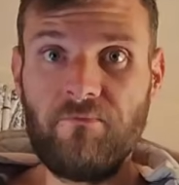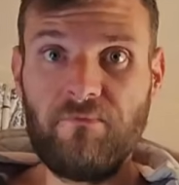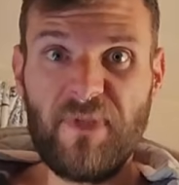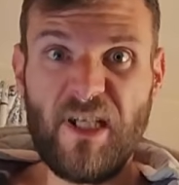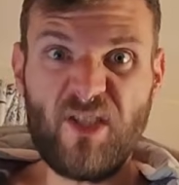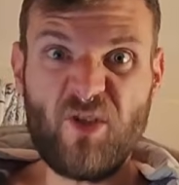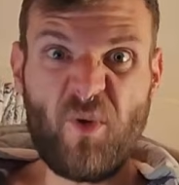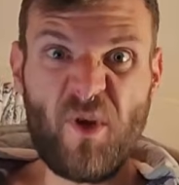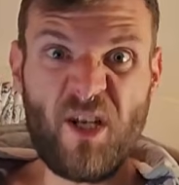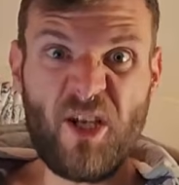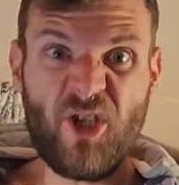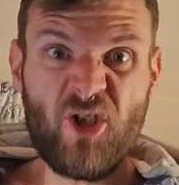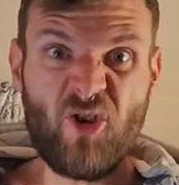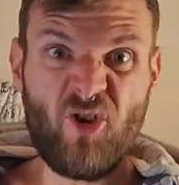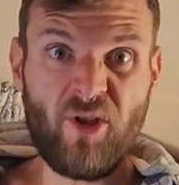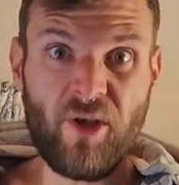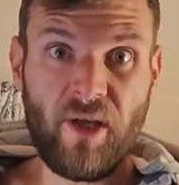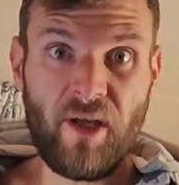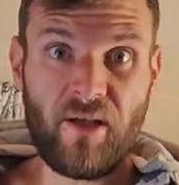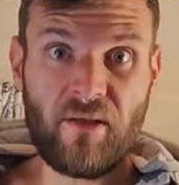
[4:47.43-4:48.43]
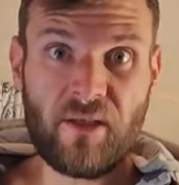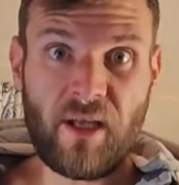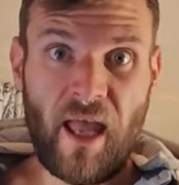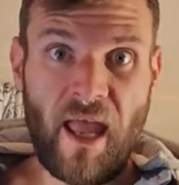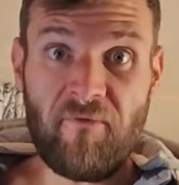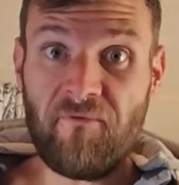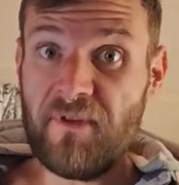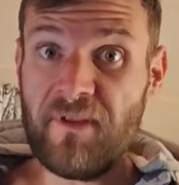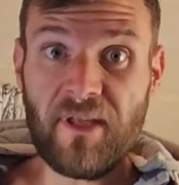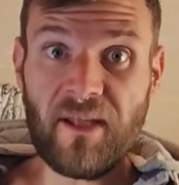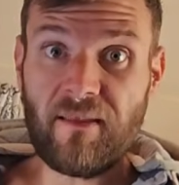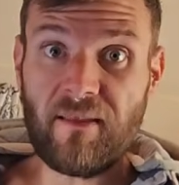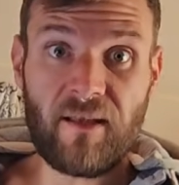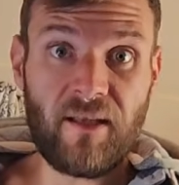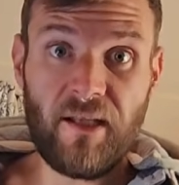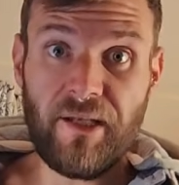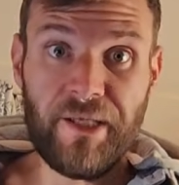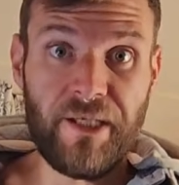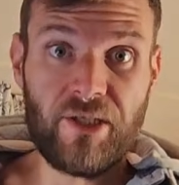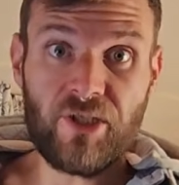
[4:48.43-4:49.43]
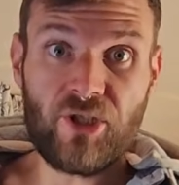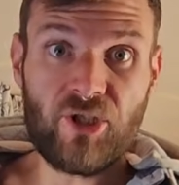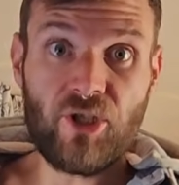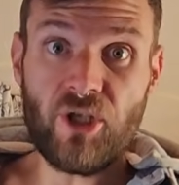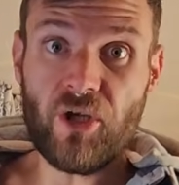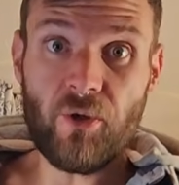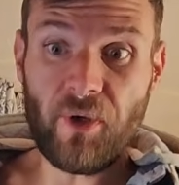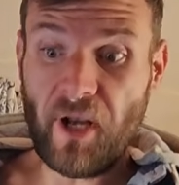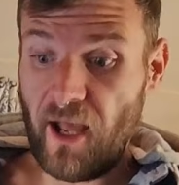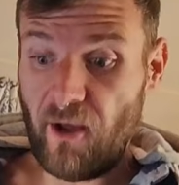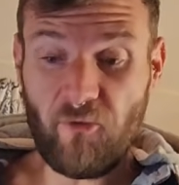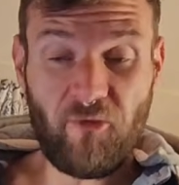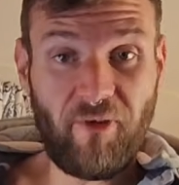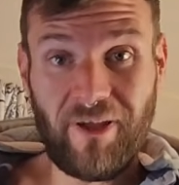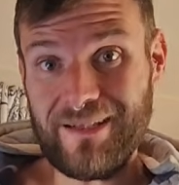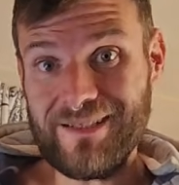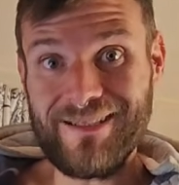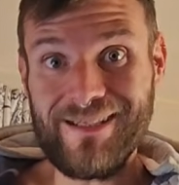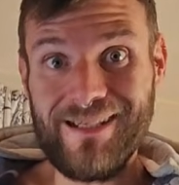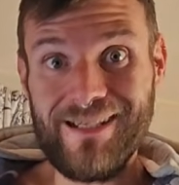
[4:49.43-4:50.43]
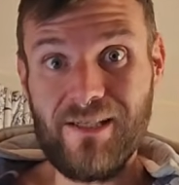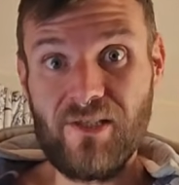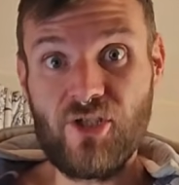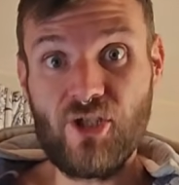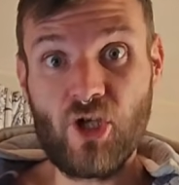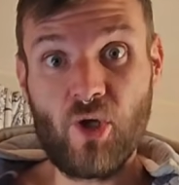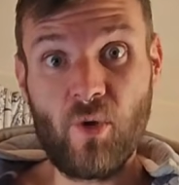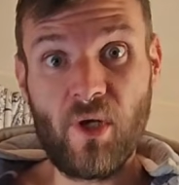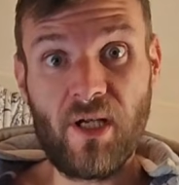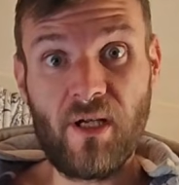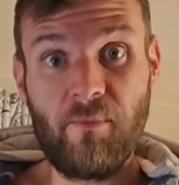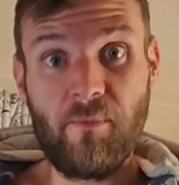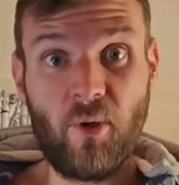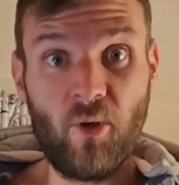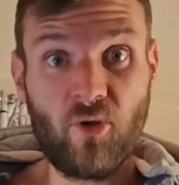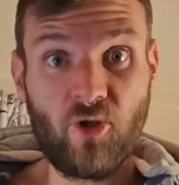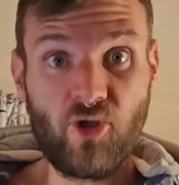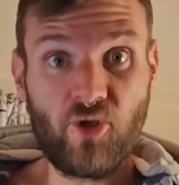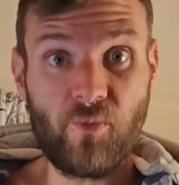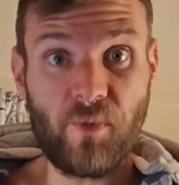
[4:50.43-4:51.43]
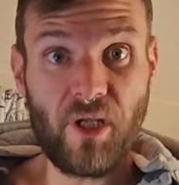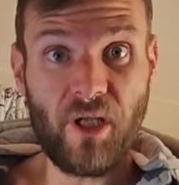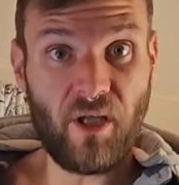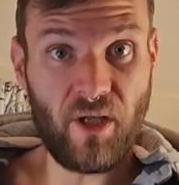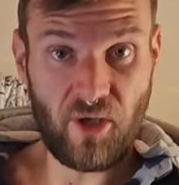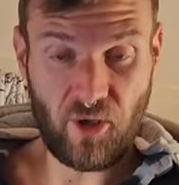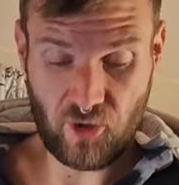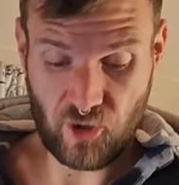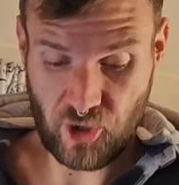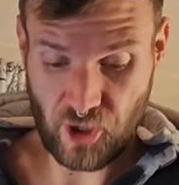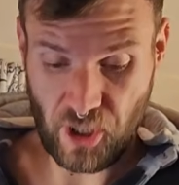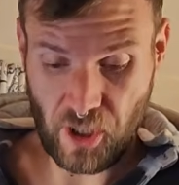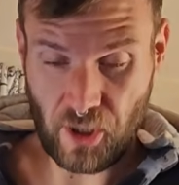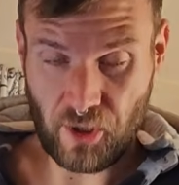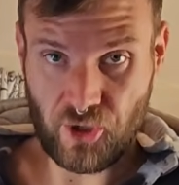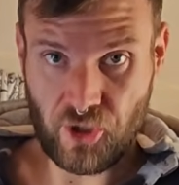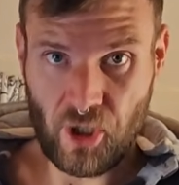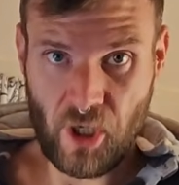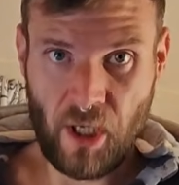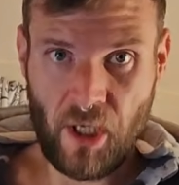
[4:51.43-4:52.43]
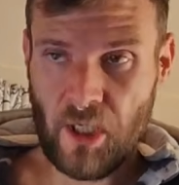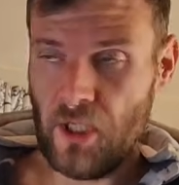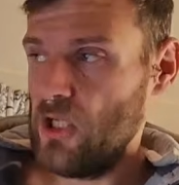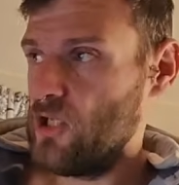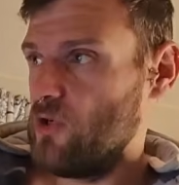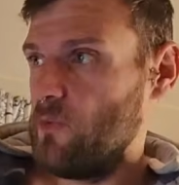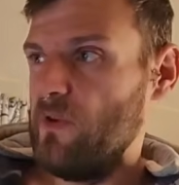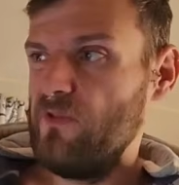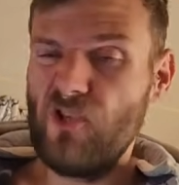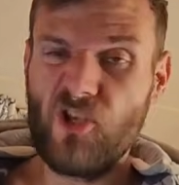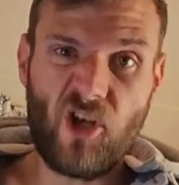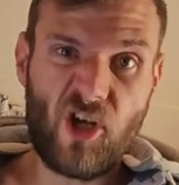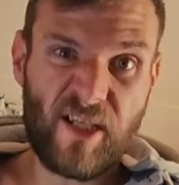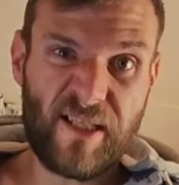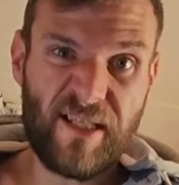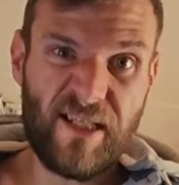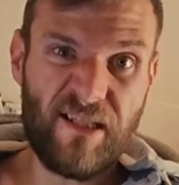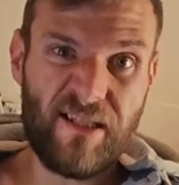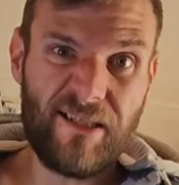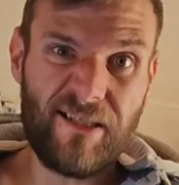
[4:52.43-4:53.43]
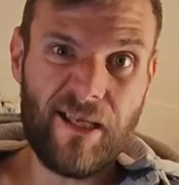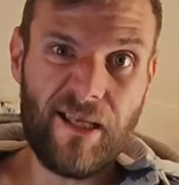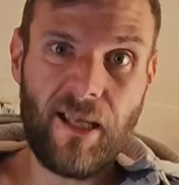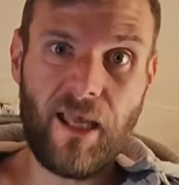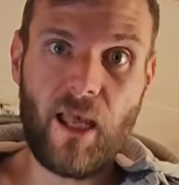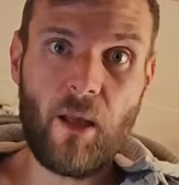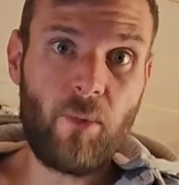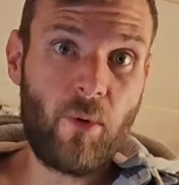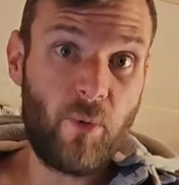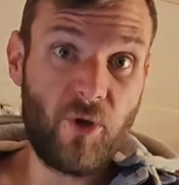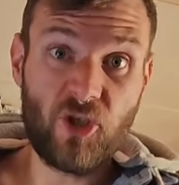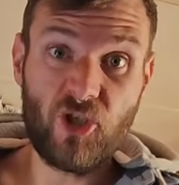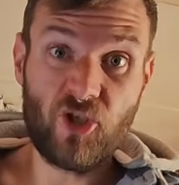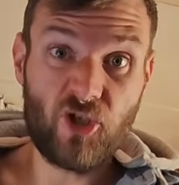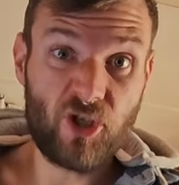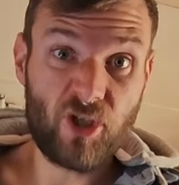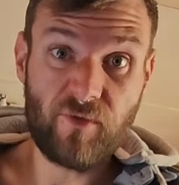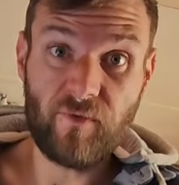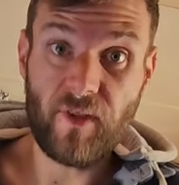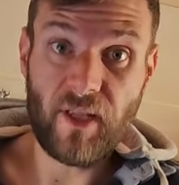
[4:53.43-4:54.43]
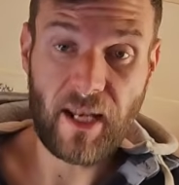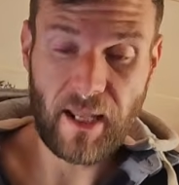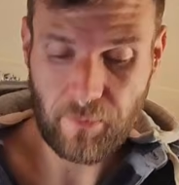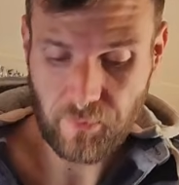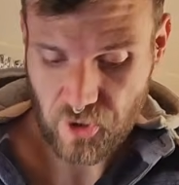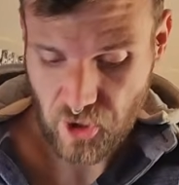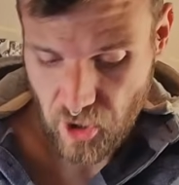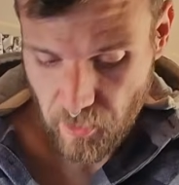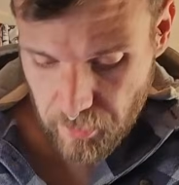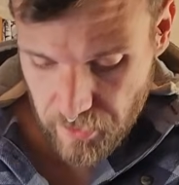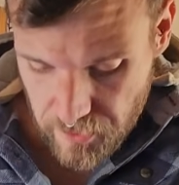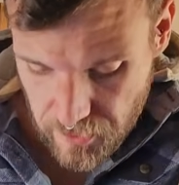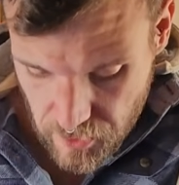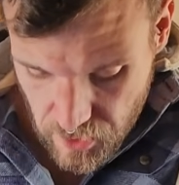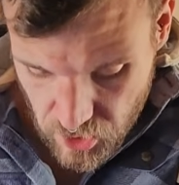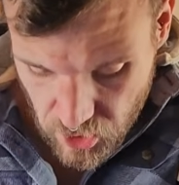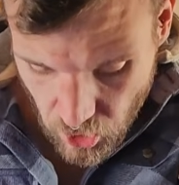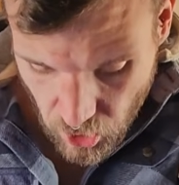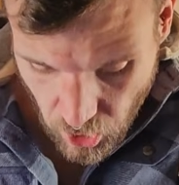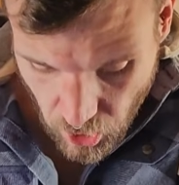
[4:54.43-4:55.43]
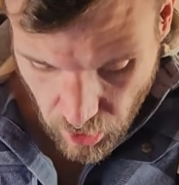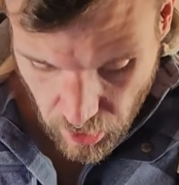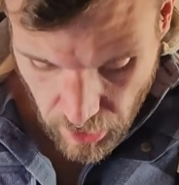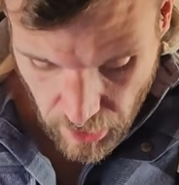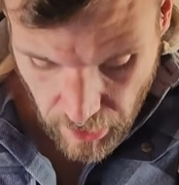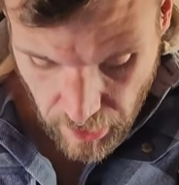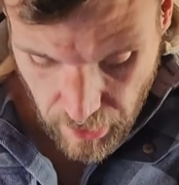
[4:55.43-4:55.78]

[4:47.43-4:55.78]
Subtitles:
Let's quickly show you everything that you need to do and how fast it is to quickly plug something in on charge. So we've just got a C2C cable, which is just for the laptop. So